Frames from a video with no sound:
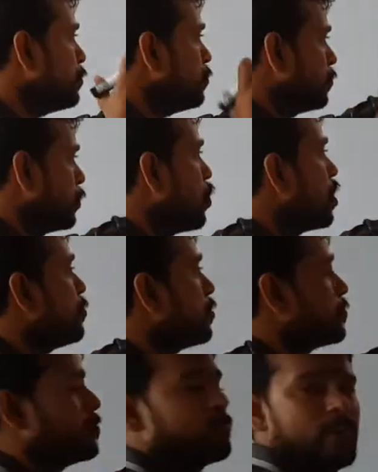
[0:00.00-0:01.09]
know
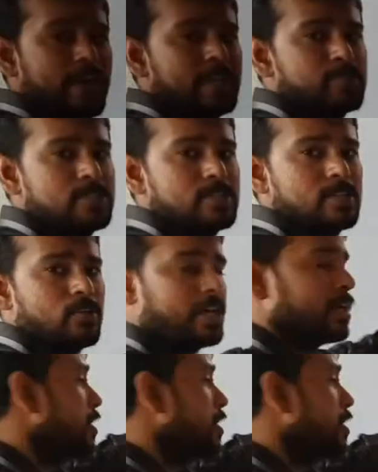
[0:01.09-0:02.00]
about ellipse. Okay,